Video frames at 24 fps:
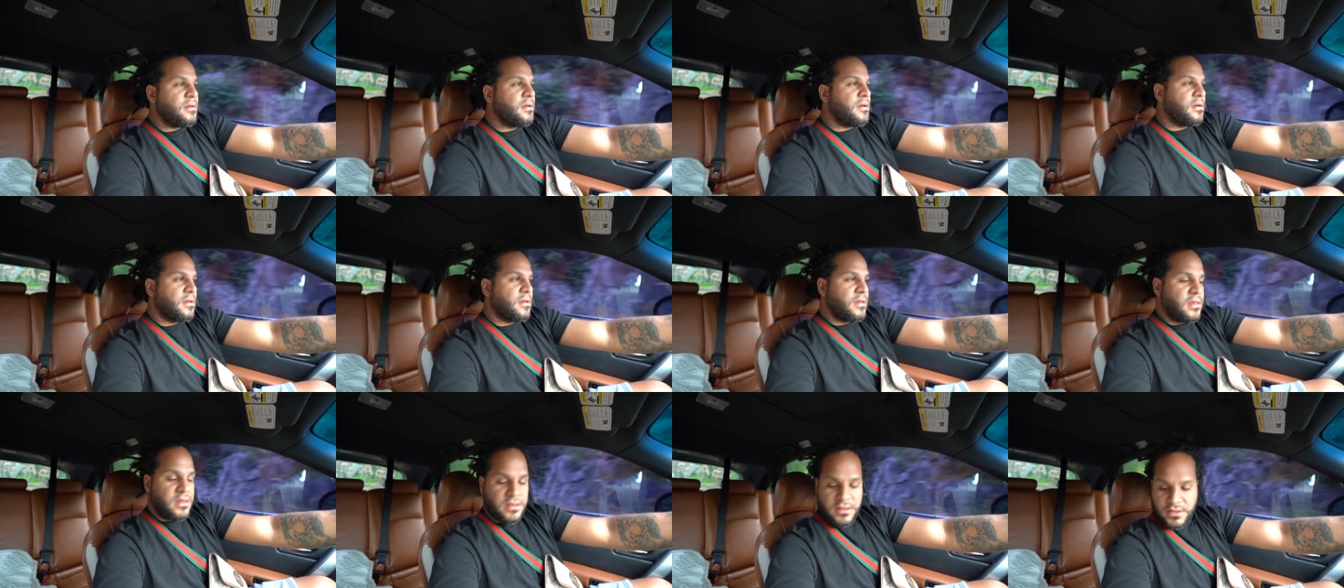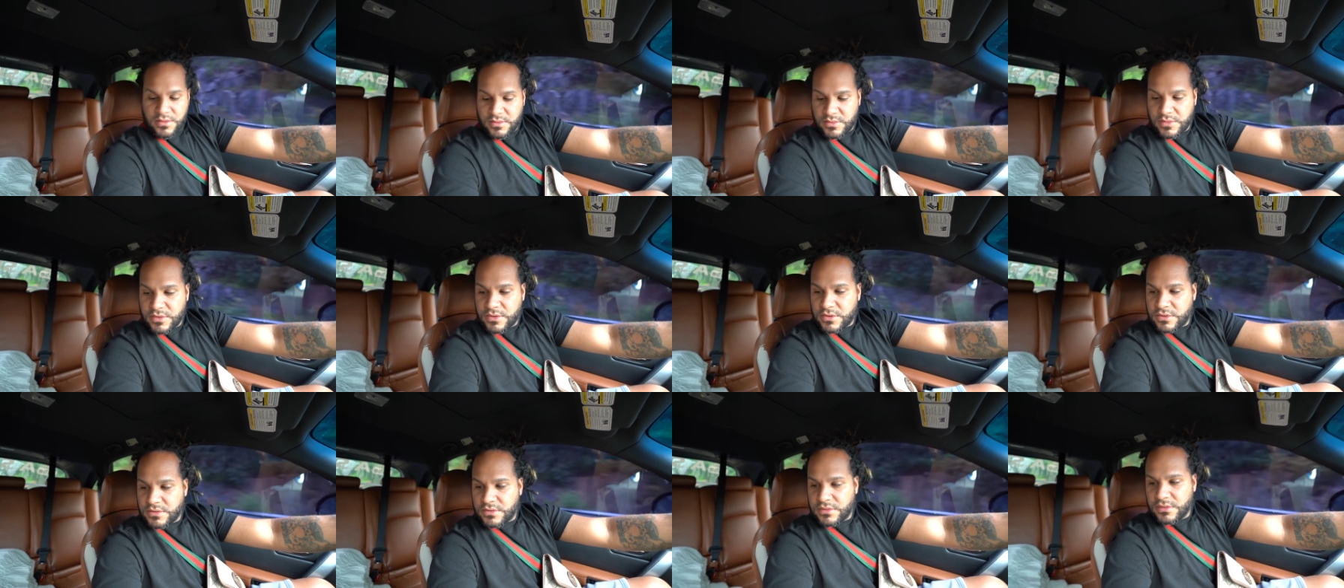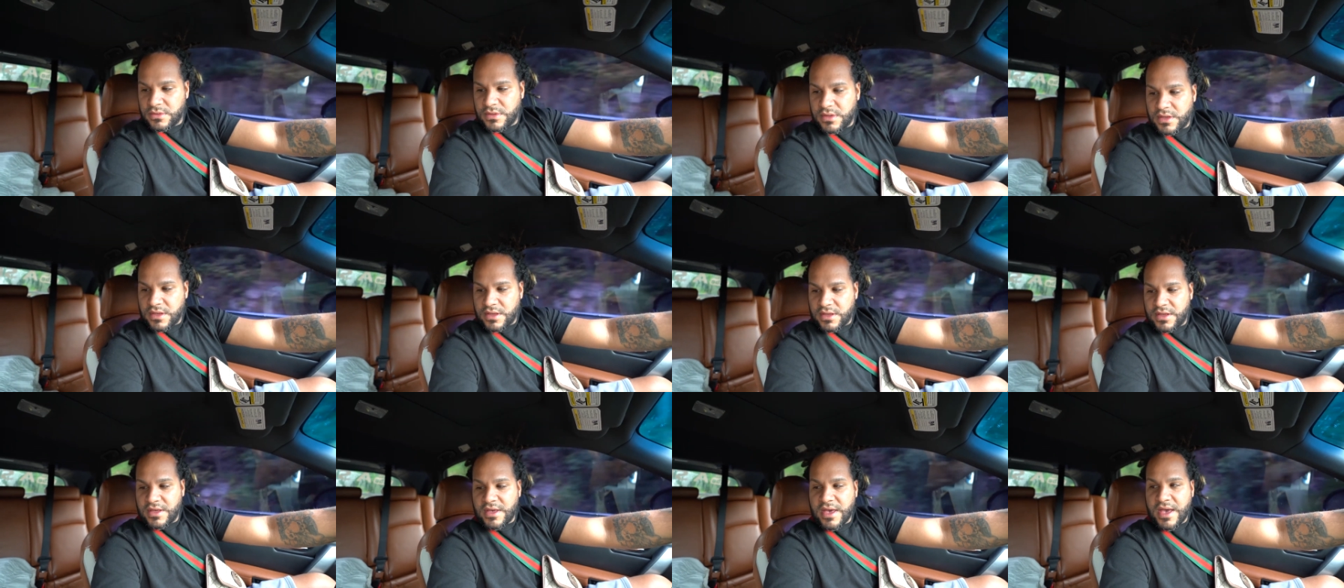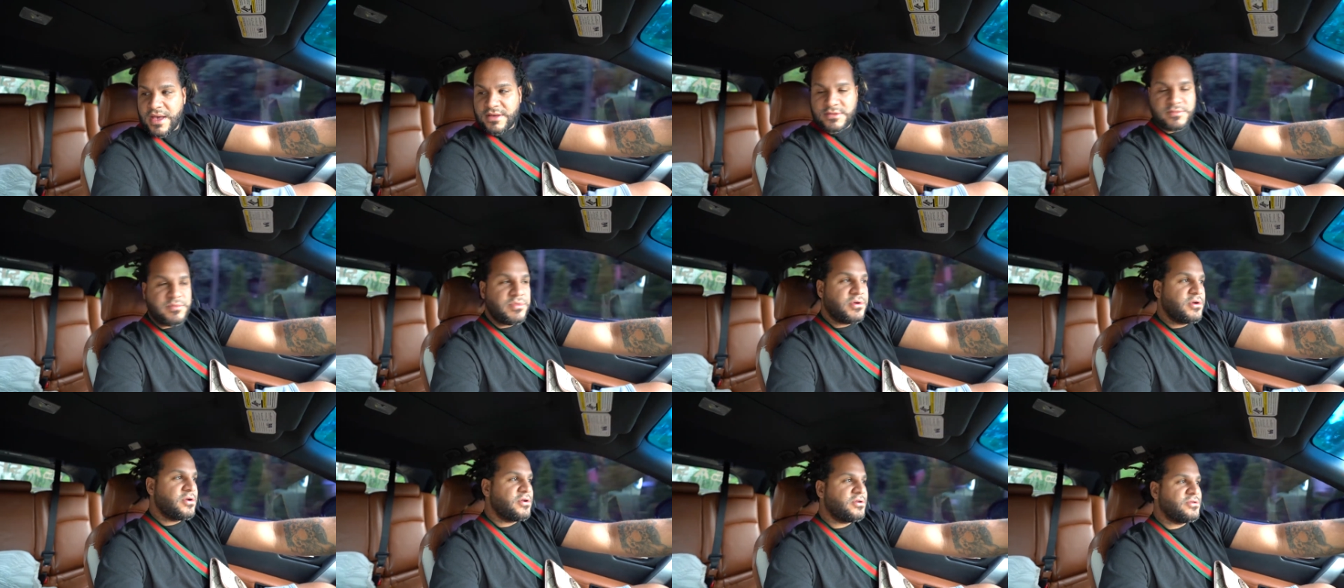Okay. And half
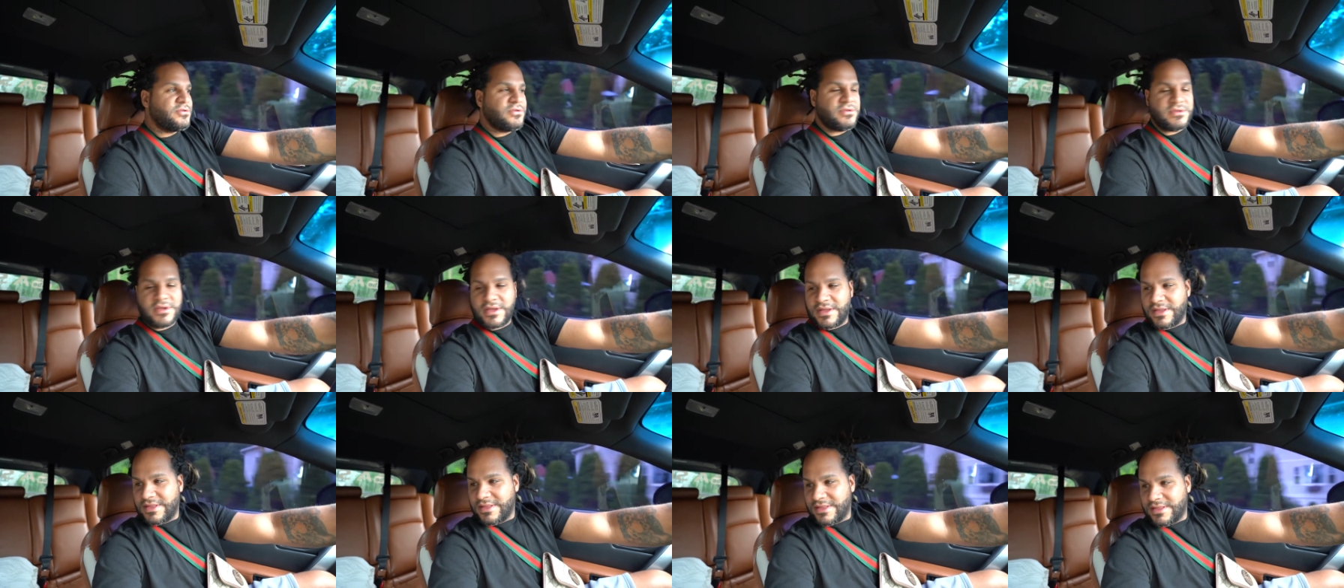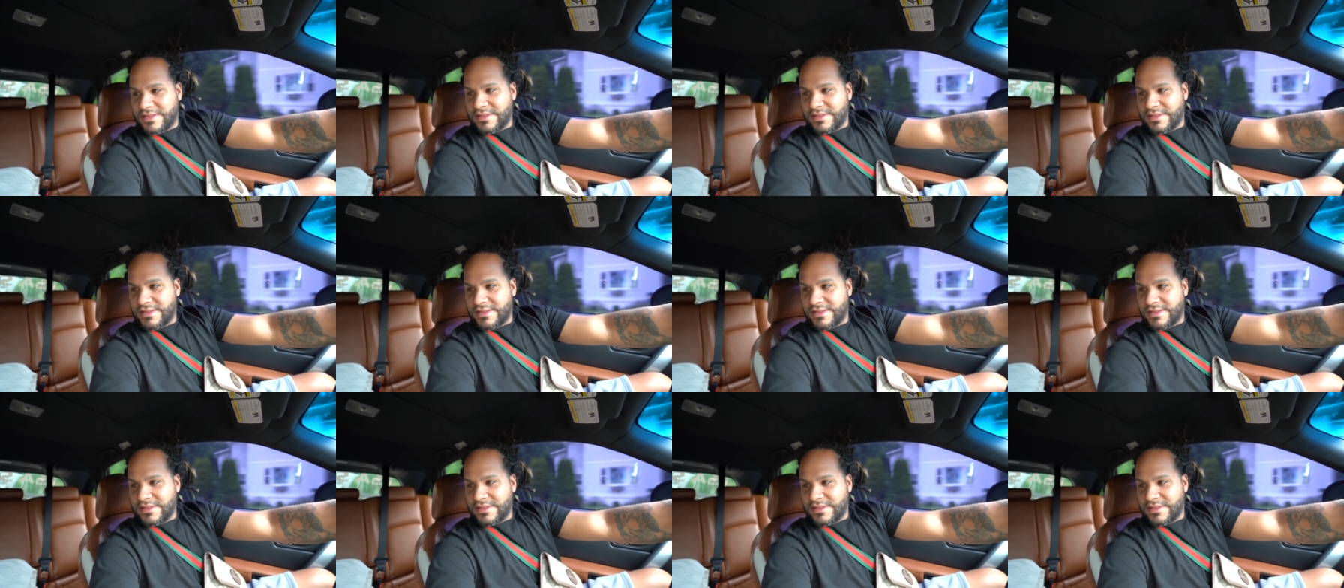boogers, you said?